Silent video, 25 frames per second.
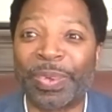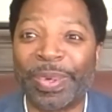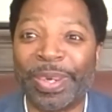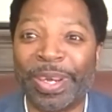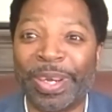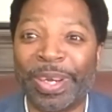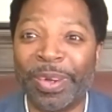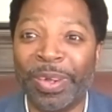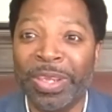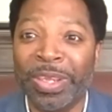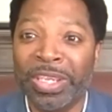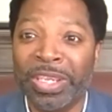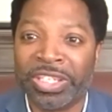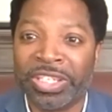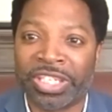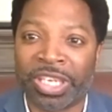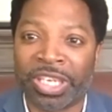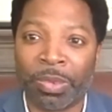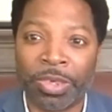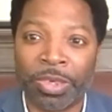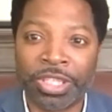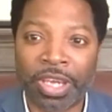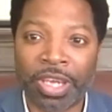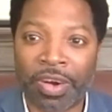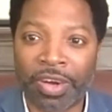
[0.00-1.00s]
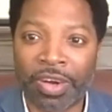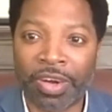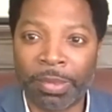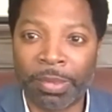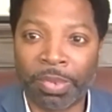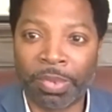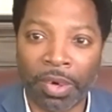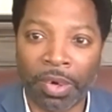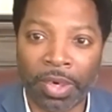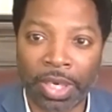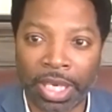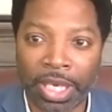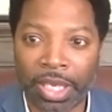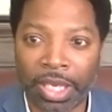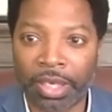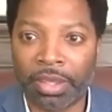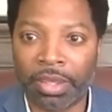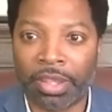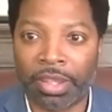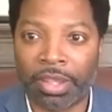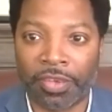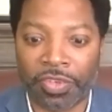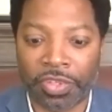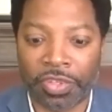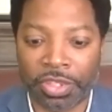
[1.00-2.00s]
You know, someone's already broke in,
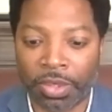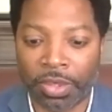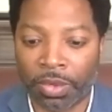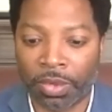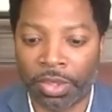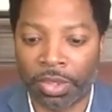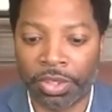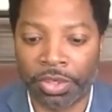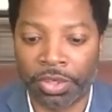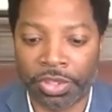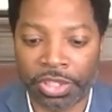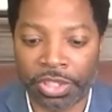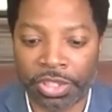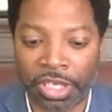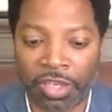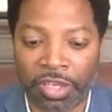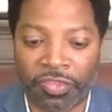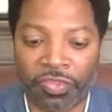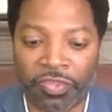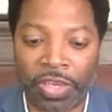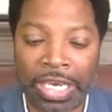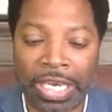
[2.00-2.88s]
they've stolen your stuff,